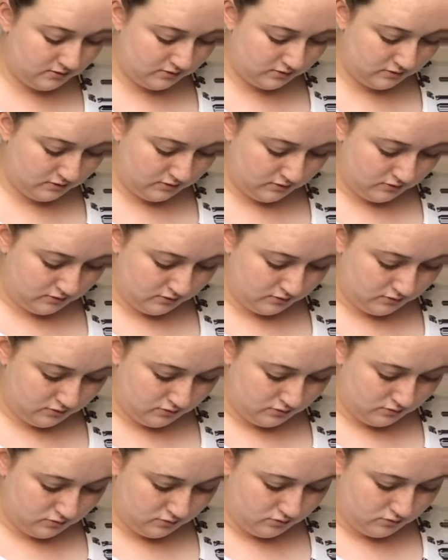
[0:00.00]

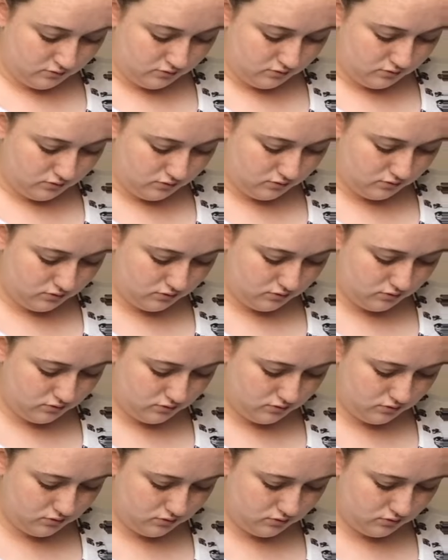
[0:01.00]

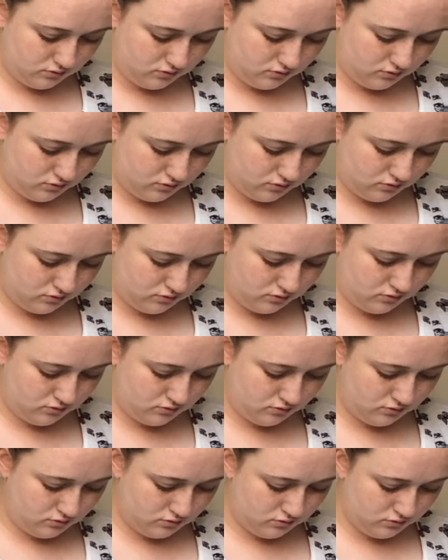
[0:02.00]

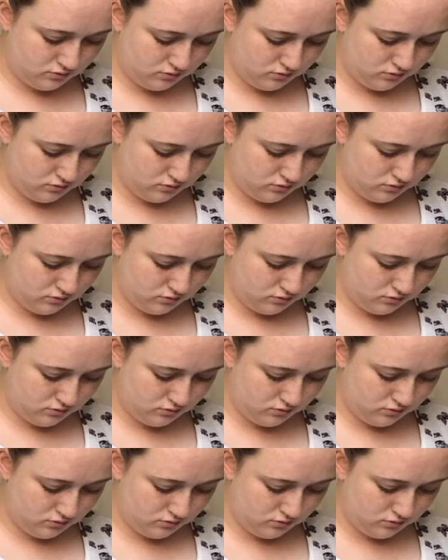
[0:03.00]
(silence)